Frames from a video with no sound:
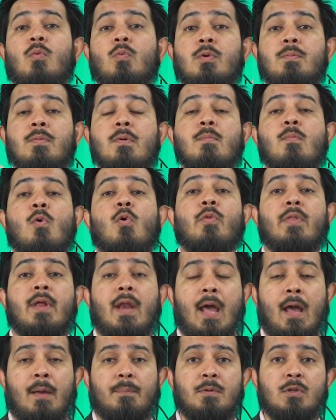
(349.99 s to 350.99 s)
We'd be more
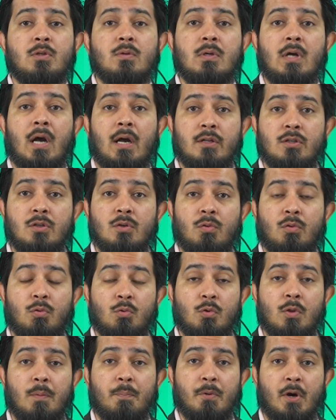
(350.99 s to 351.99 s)
than happy to guide you
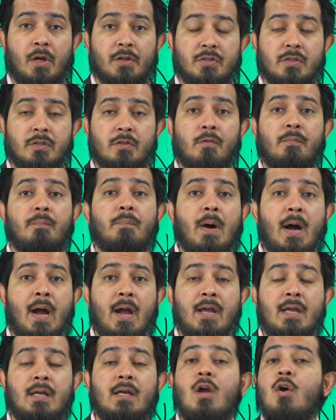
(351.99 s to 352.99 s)
through the process of
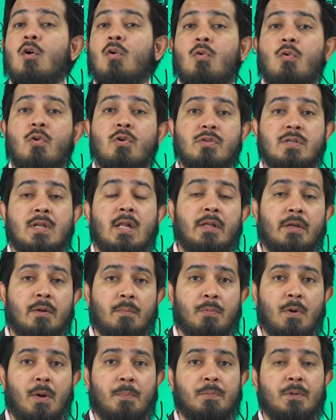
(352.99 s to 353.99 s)
buying or selling
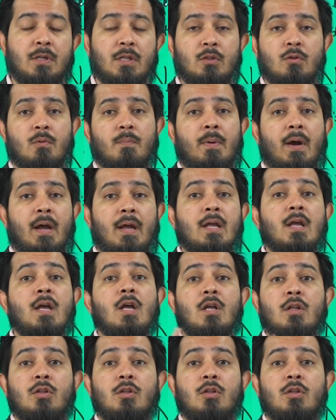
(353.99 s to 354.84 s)
a property in Dubai.